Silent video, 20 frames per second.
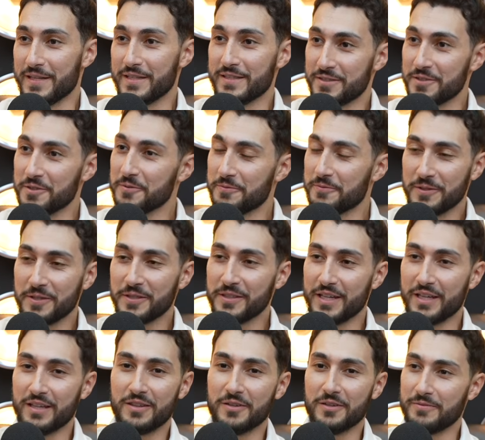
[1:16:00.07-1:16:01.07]
still feel
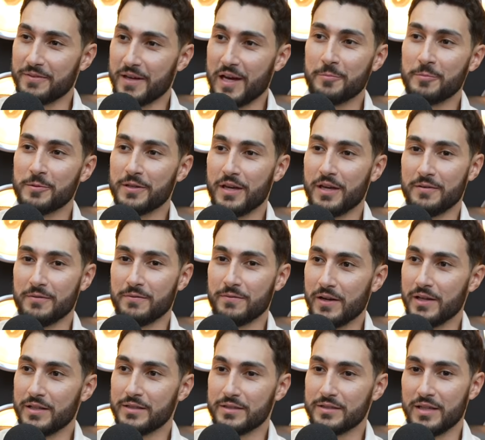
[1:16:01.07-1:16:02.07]
like their family and
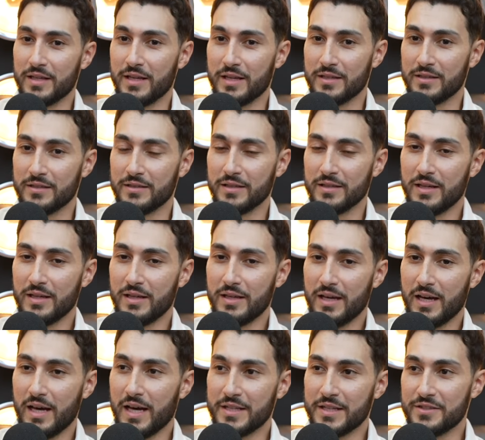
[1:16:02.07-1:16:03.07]
friends and
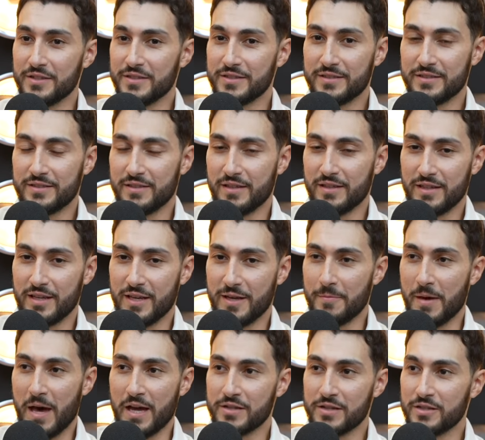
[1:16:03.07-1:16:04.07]
and just
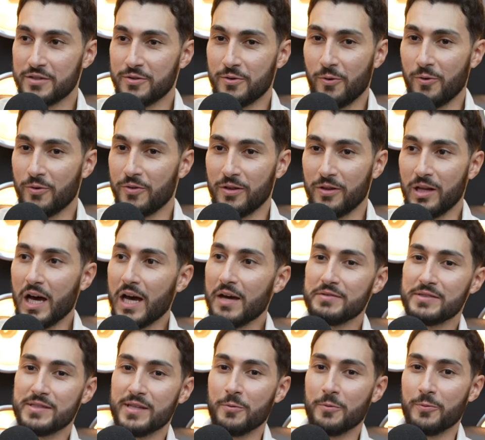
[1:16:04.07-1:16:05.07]
imagine all the
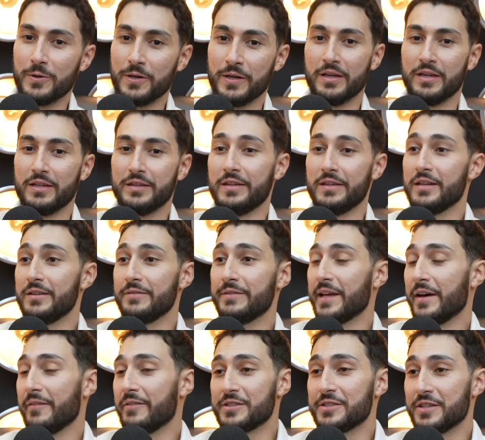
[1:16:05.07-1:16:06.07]
lives that we didn't even
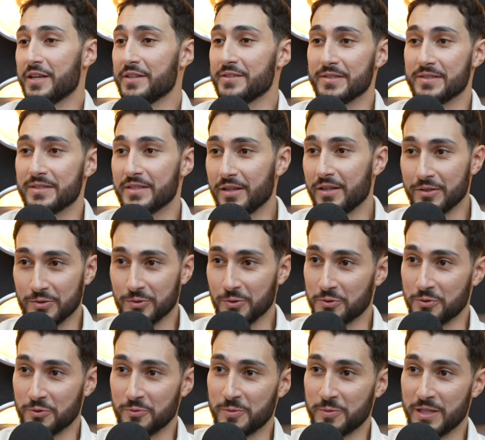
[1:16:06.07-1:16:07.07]
have a chance to see on
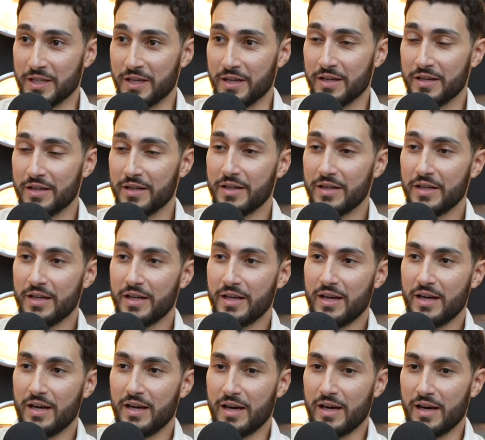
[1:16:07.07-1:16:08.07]
social media
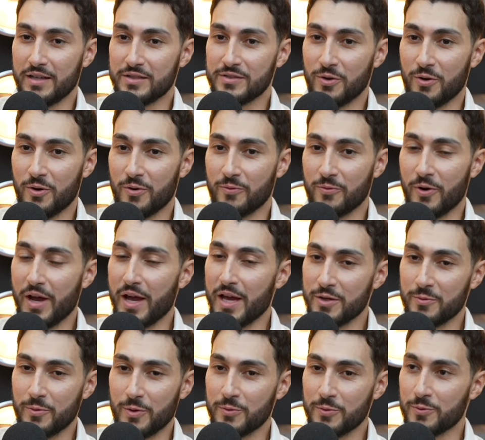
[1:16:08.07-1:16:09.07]
uh, so for
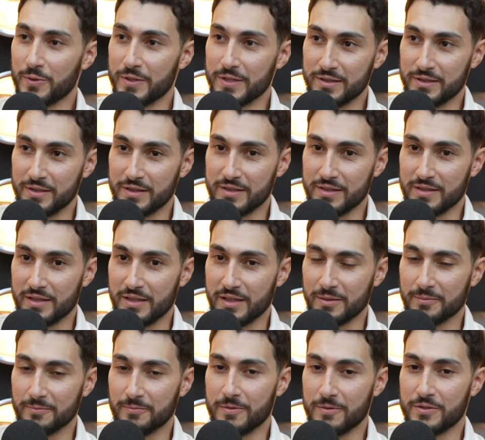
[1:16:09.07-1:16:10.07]
anyone who is
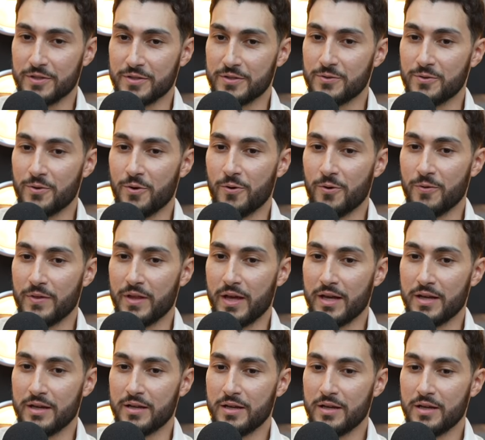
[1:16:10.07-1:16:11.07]
listening just know that